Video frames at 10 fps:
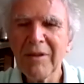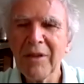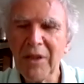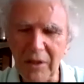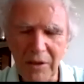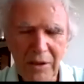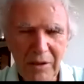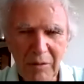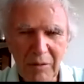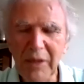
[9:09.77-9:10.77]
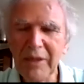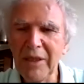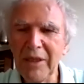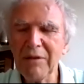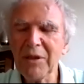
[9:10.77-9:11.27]
Yes, but
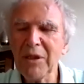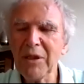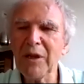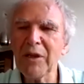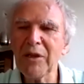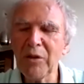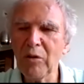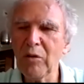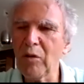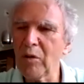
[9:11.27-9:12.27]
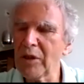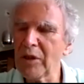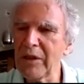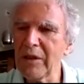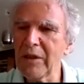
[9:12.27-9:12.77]
even if I know
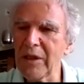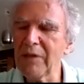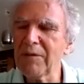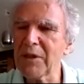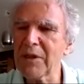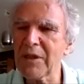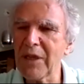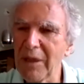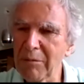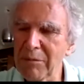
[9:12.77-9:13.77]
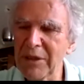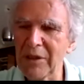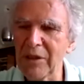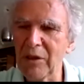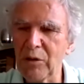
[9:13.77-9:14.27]
only if it's
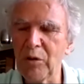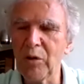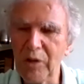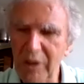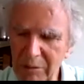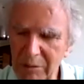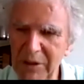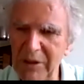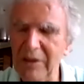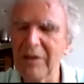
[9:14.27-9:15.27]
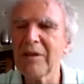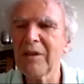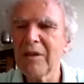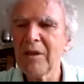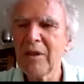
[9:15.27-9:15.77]
empty or non-empty,
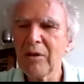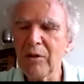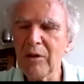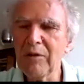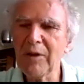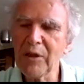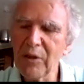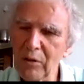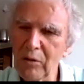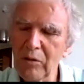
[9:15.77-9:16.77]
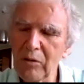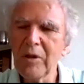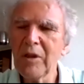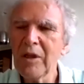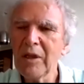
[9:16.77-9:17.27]
or if I
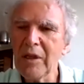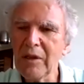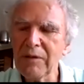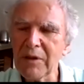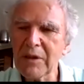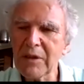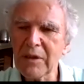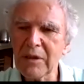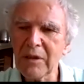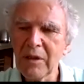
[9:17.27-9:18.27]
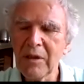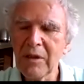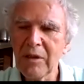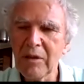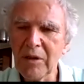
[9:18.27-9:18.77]
know if its
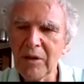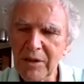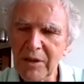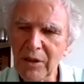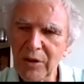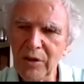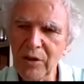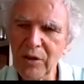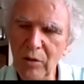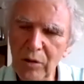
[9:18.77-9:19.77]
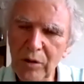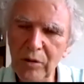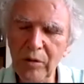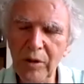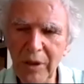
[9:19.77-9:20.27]
intersection is
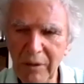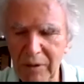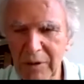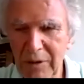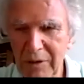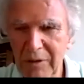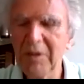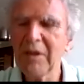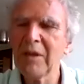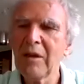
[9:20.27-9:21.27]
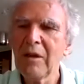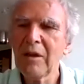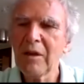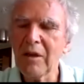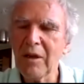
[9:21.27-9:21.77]
odd or even,
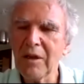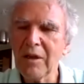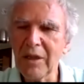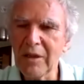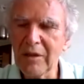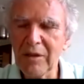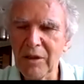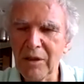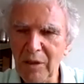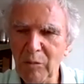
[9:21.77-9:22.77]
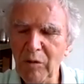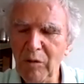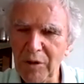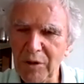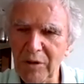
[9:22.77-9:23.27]
then the number of
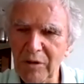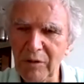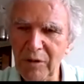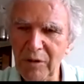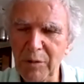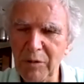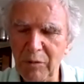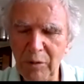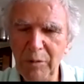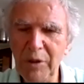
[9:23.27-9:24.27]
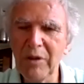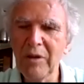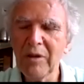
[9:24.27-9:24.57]
questions which will be